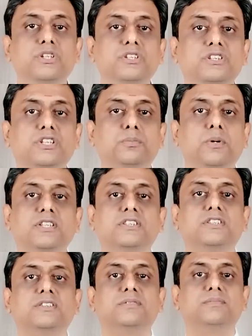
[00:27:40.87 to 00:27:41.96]
within 6
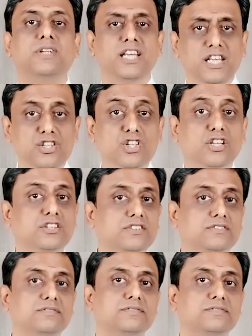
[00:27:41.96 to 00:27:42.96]
months in each other?